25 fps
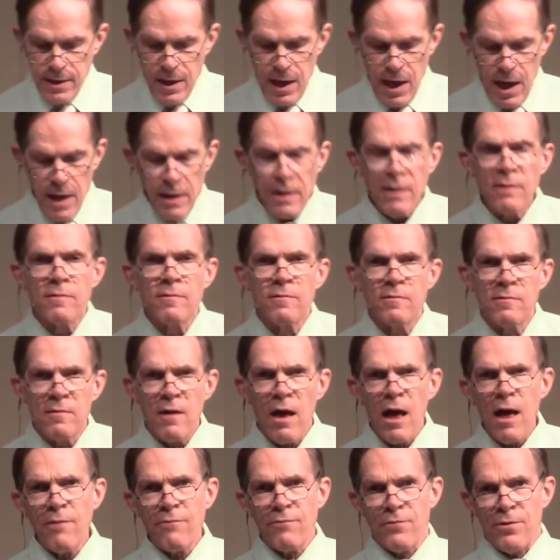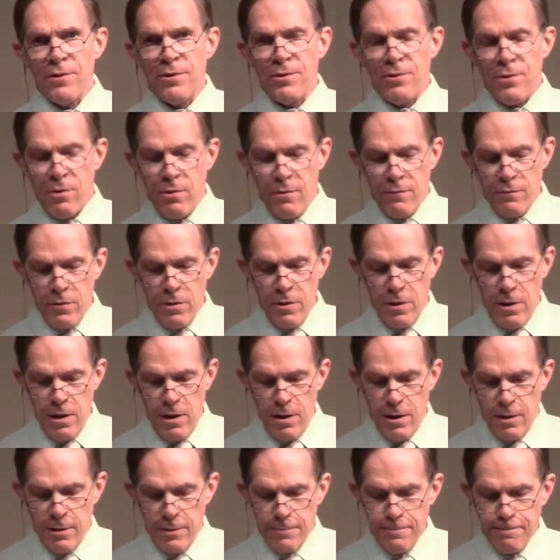God is sovereign over
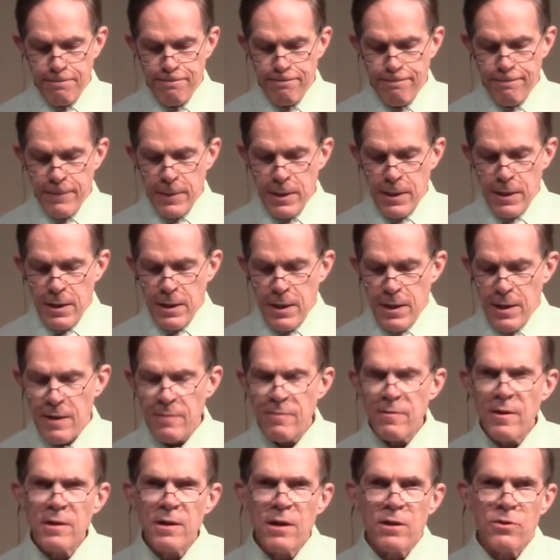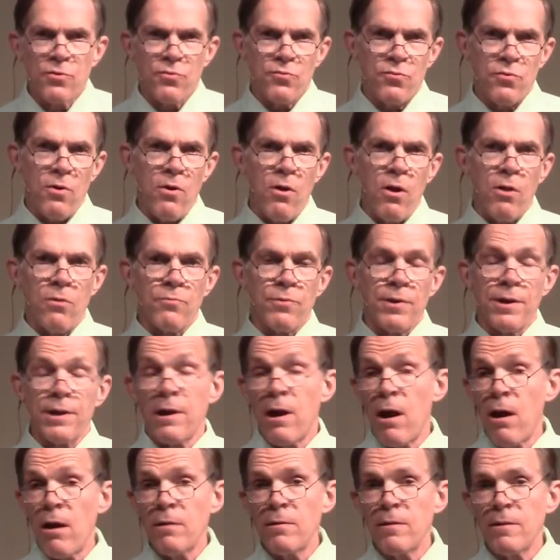all. He's in control
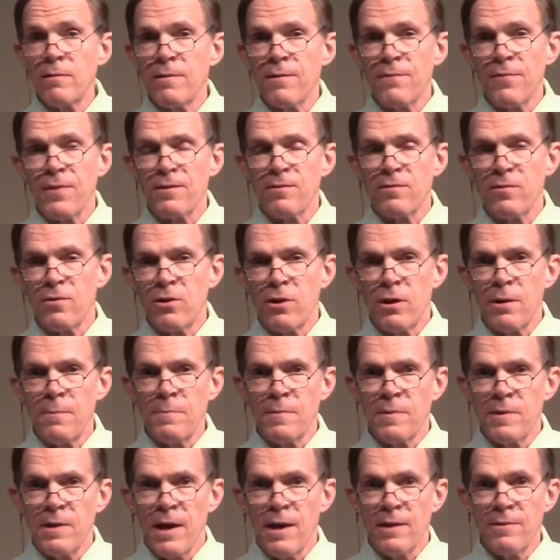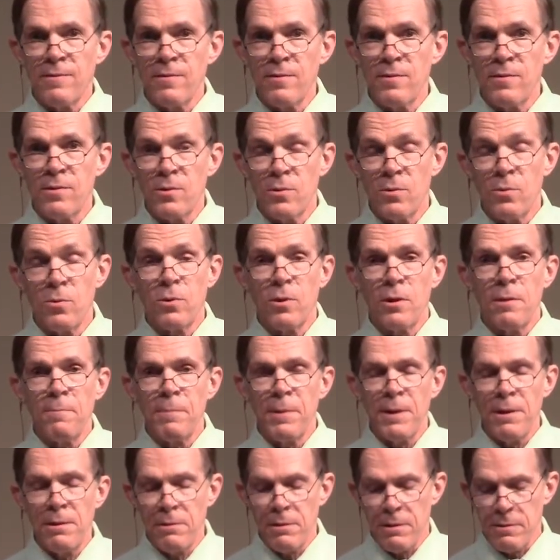regardless of the circumstances or
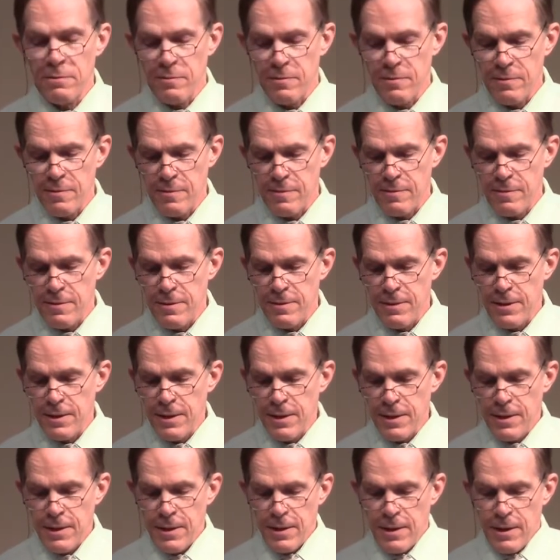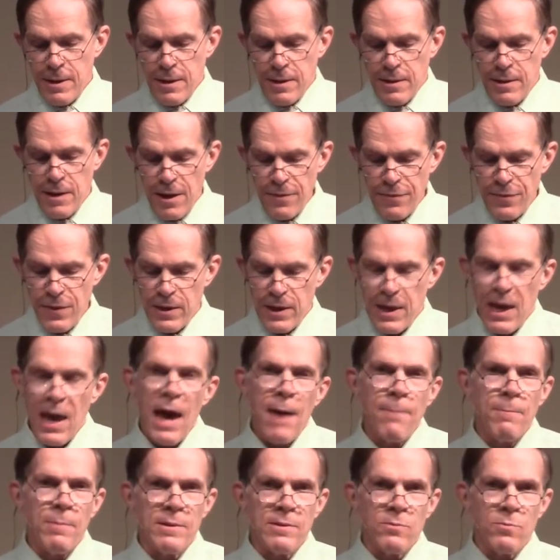appearances. Nothing
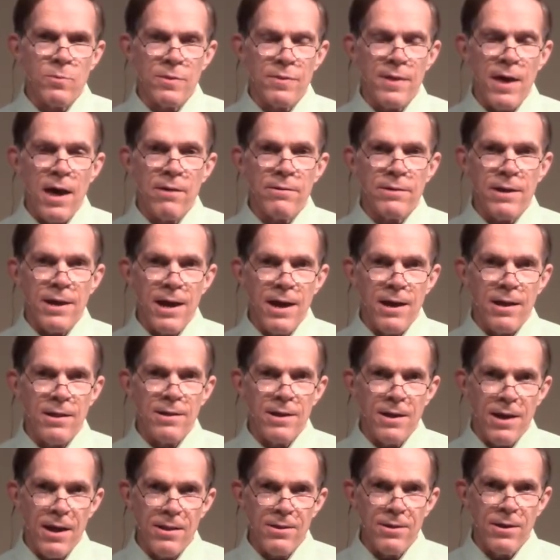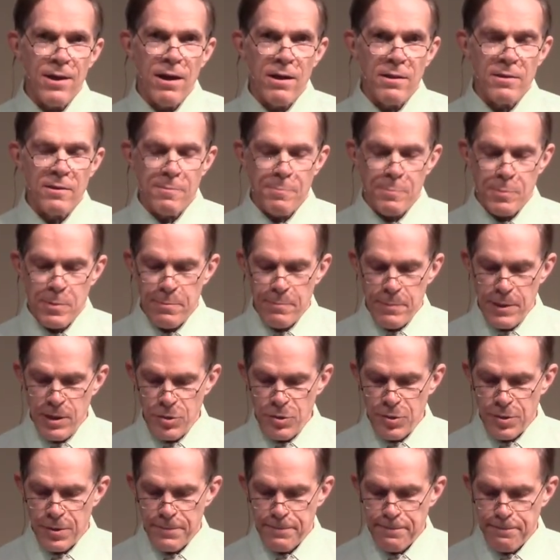happens without El Elyon's
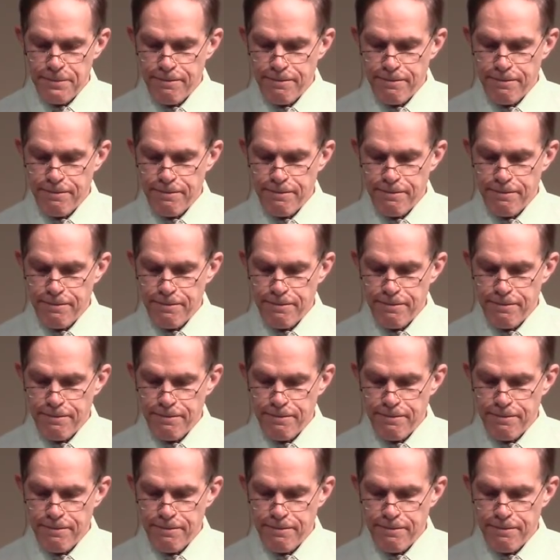permission.